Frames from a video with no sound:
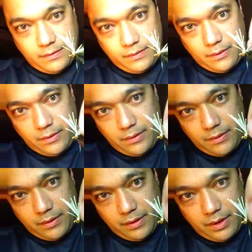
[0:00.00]
4,
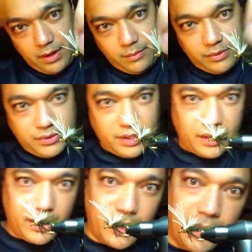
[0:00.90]
and I'm going to
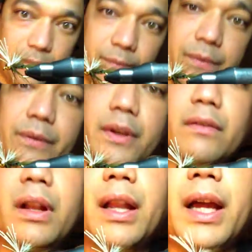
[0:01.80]
check it out, see
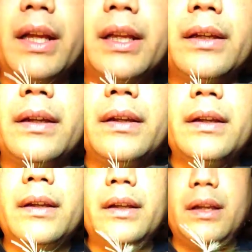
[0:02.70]
if I like it,
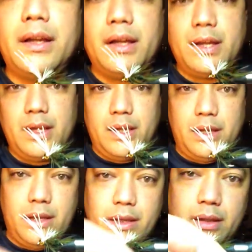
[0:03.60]

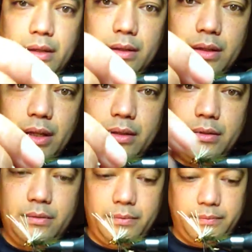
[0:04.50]
and I do.